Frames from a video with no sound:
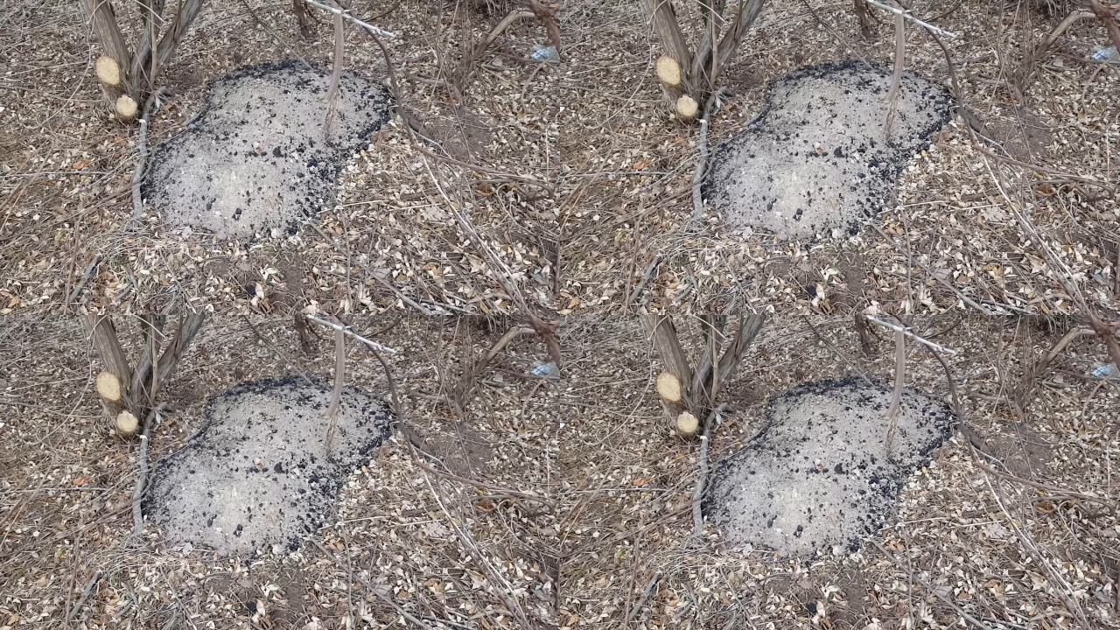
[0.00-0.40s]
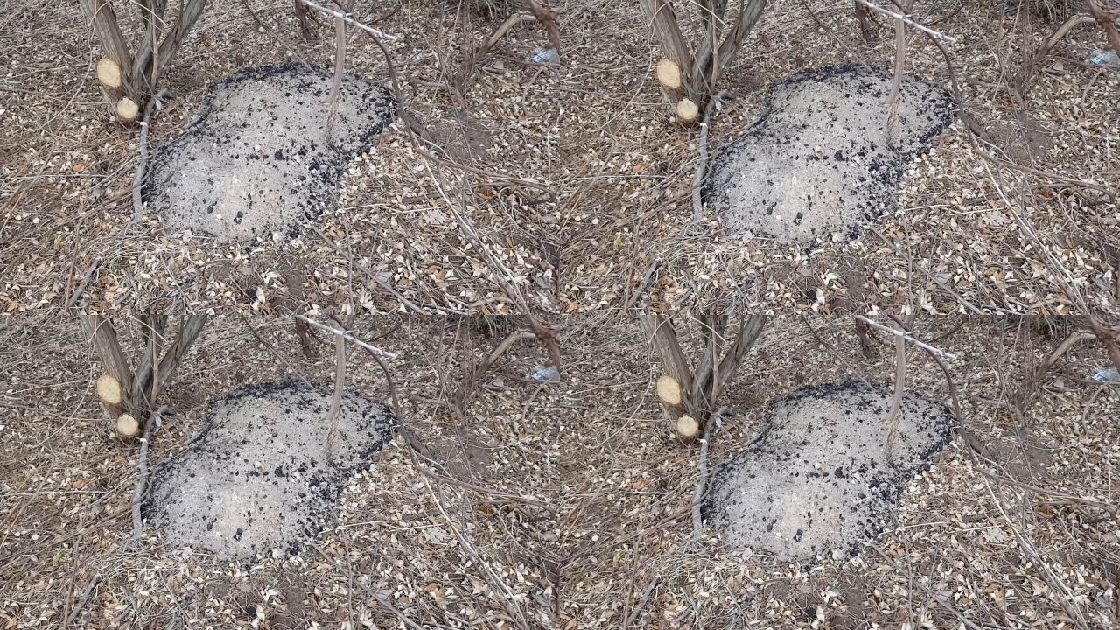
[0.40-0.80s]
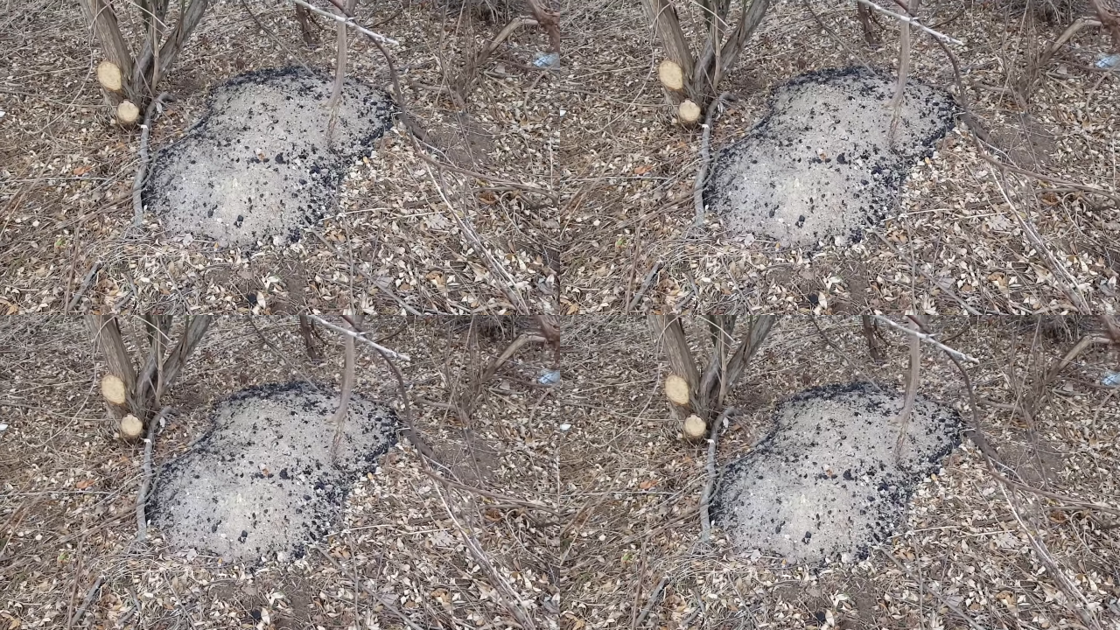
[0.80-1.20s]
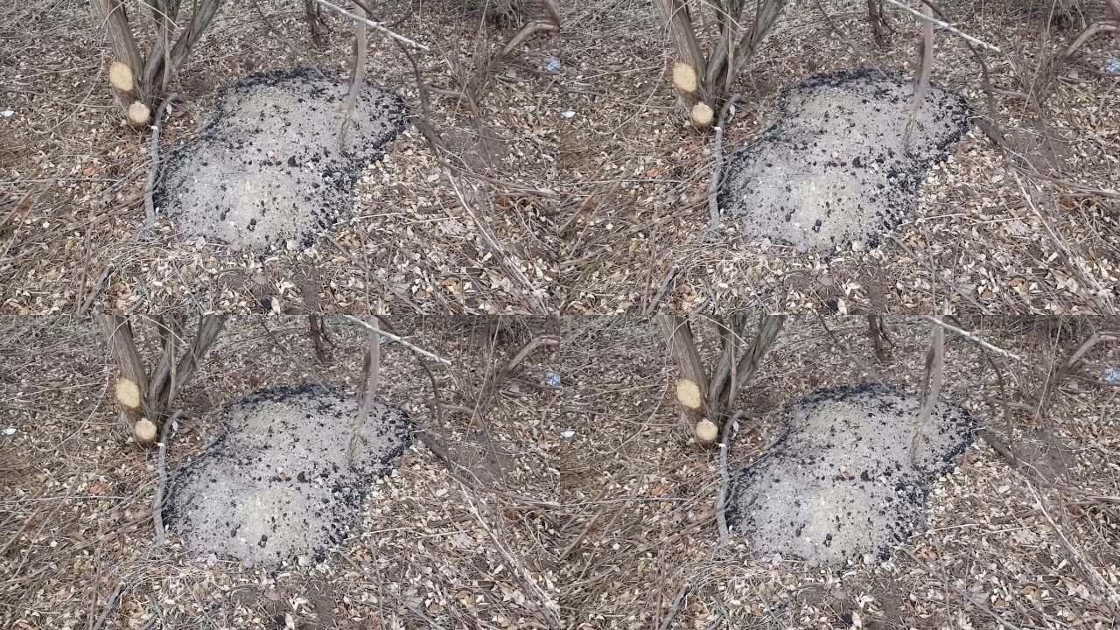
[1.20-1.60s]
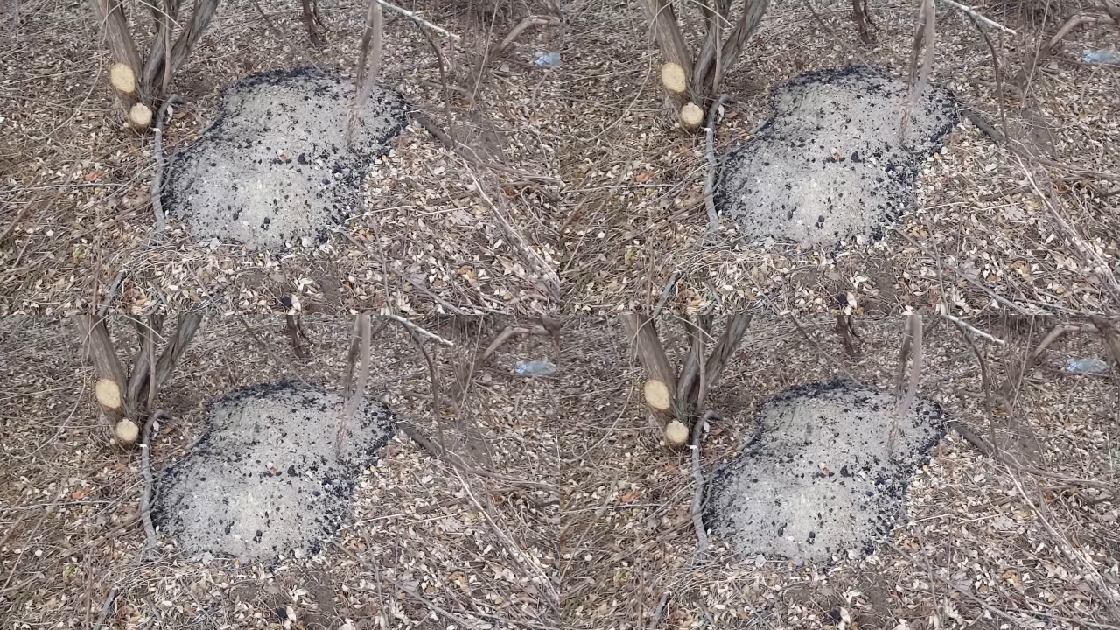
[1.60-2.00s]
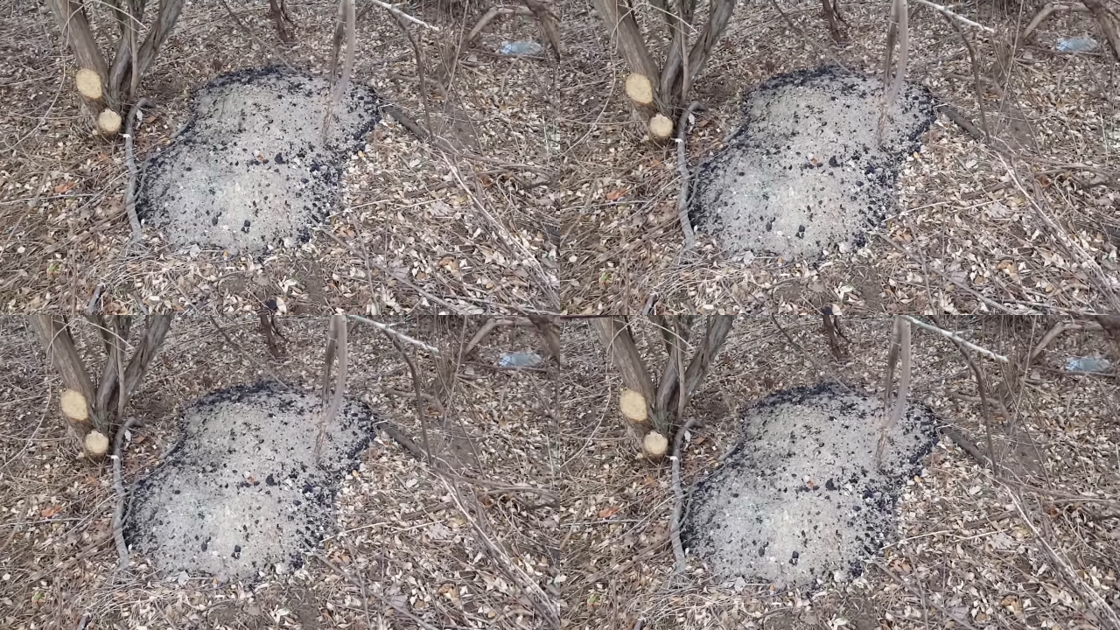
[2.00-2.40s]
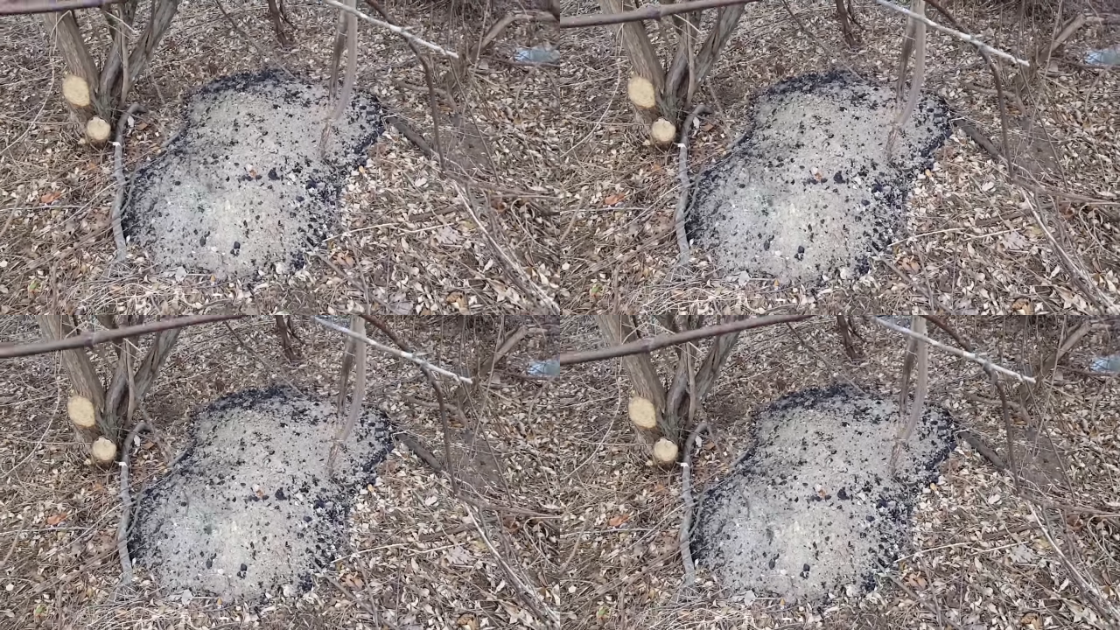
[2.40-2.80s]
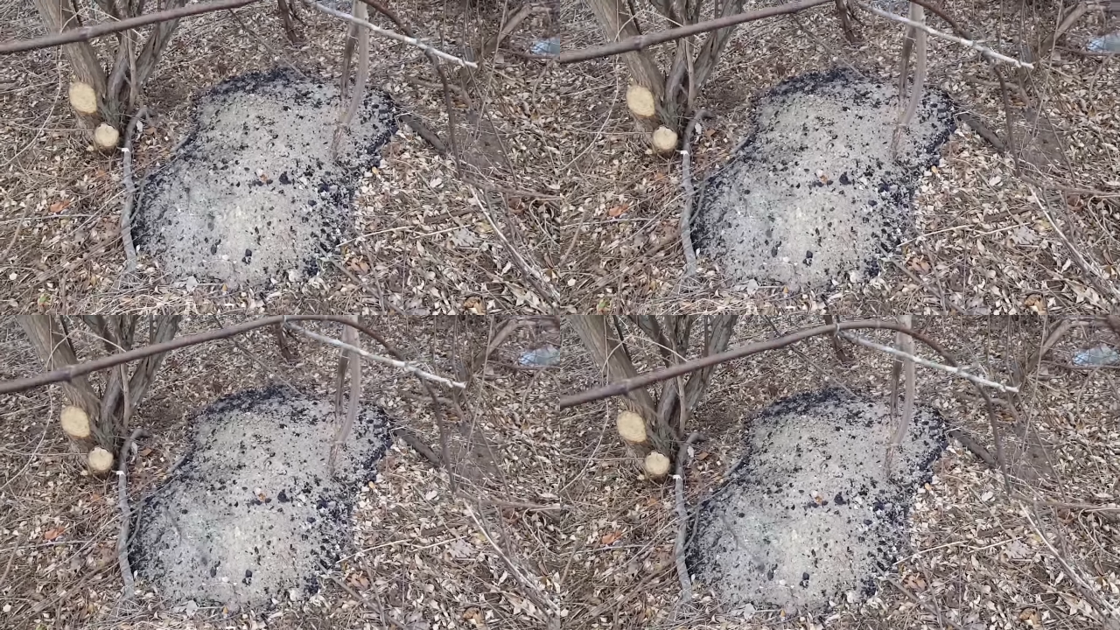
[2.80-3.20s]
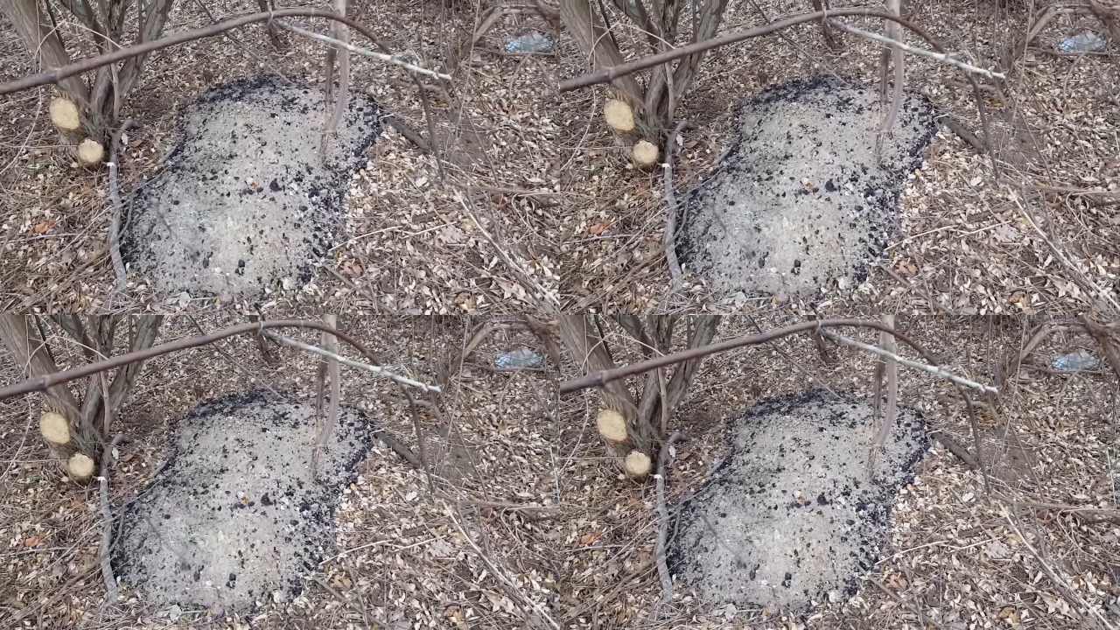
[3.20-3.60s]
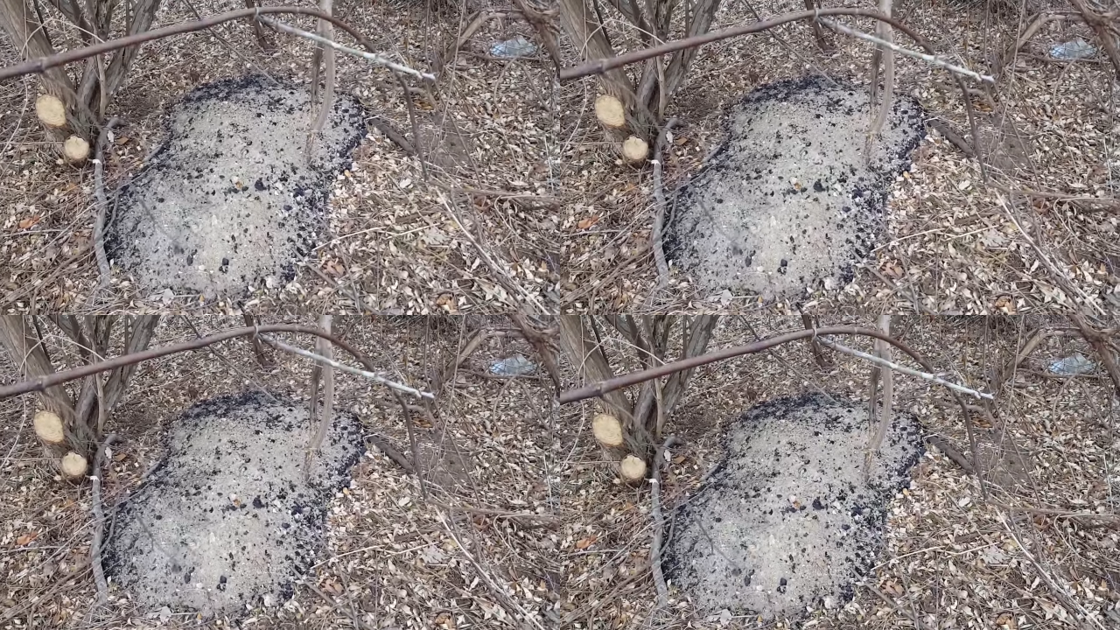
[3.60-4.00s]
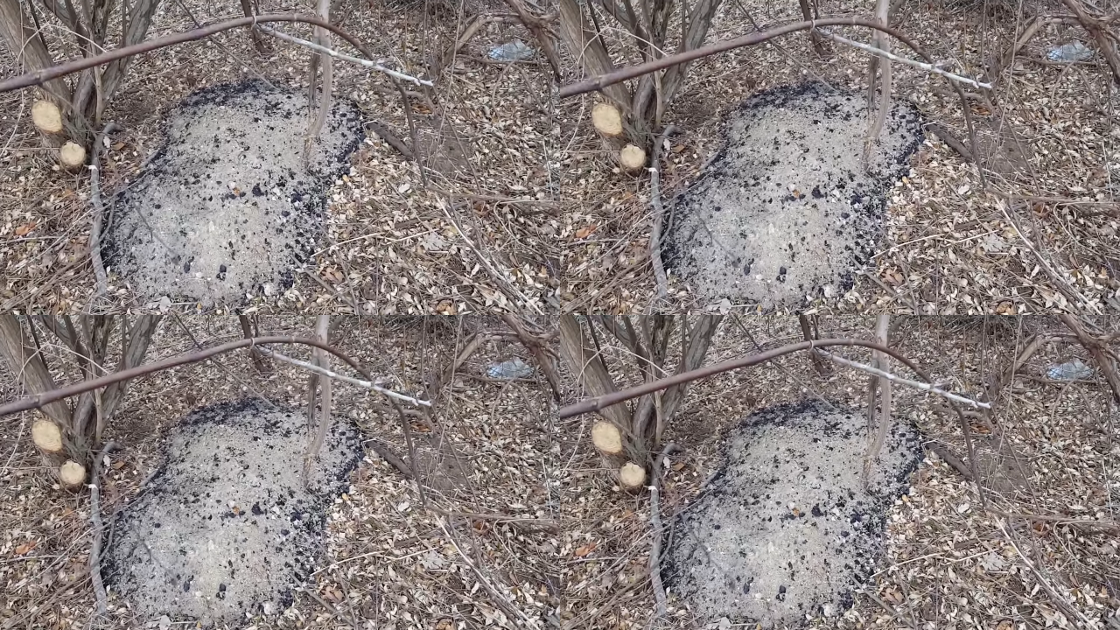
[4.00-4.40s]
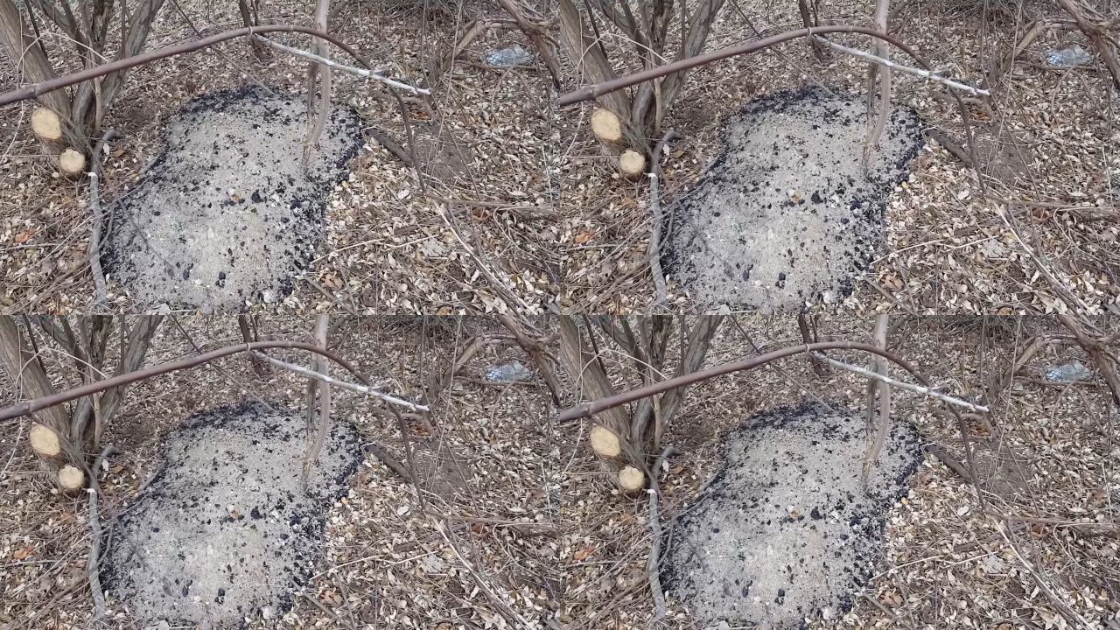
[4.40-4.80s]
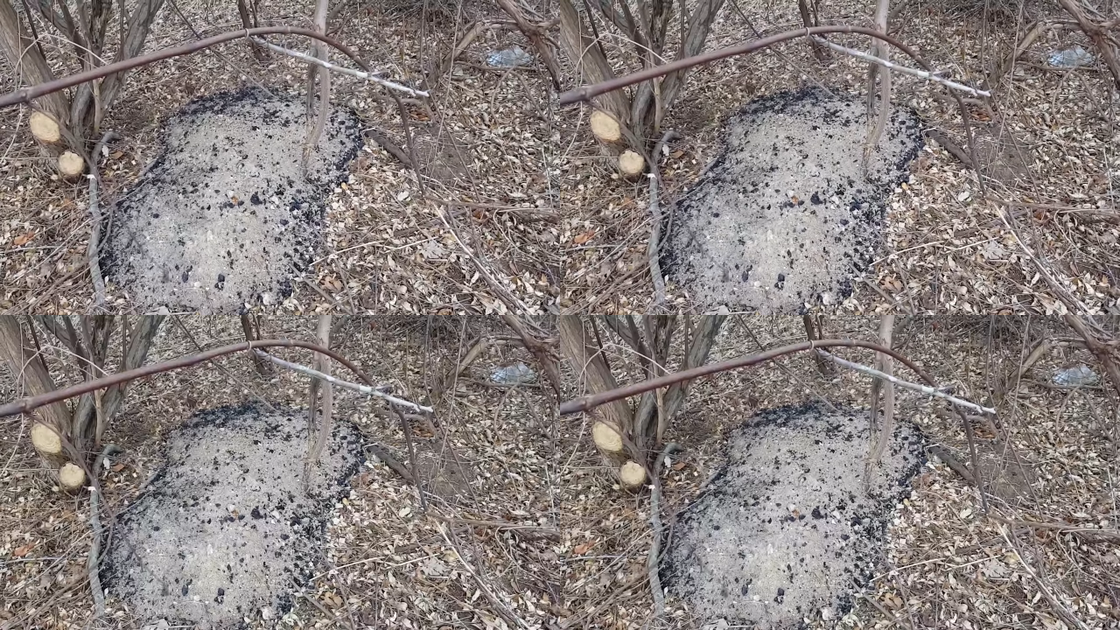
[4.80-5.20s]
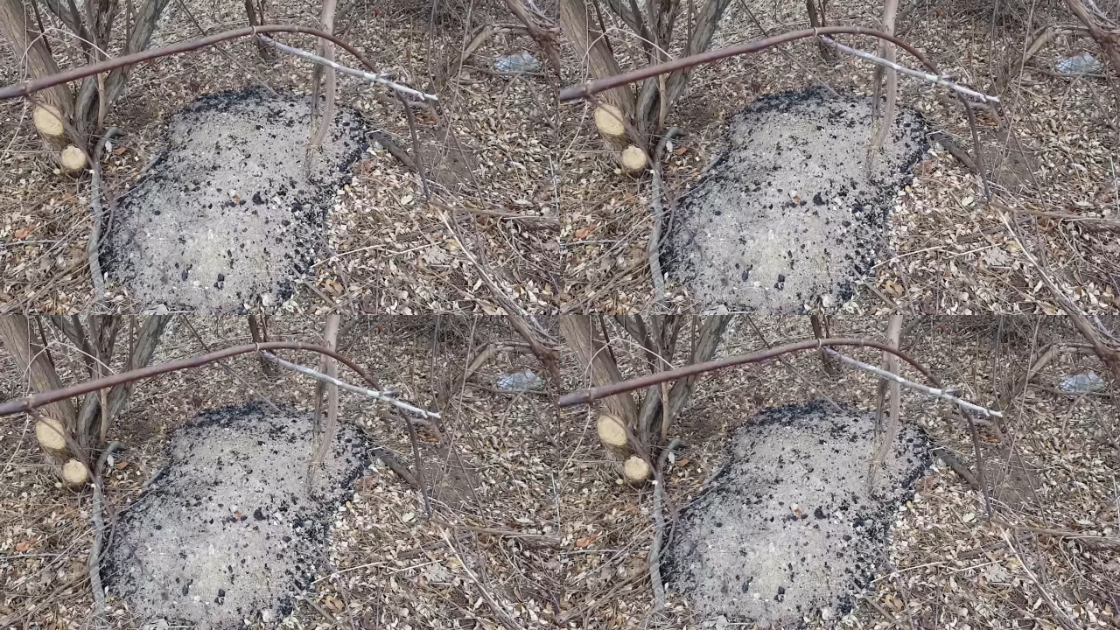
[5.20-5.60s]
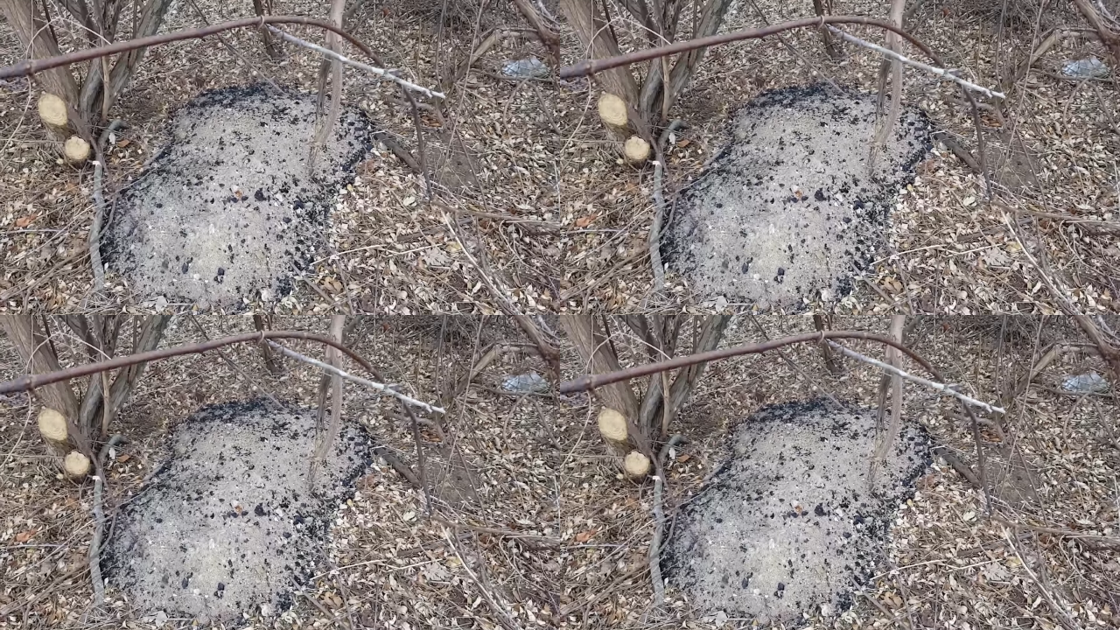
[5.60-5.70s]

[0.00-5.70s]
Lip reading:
Nobody's mouth can be seen.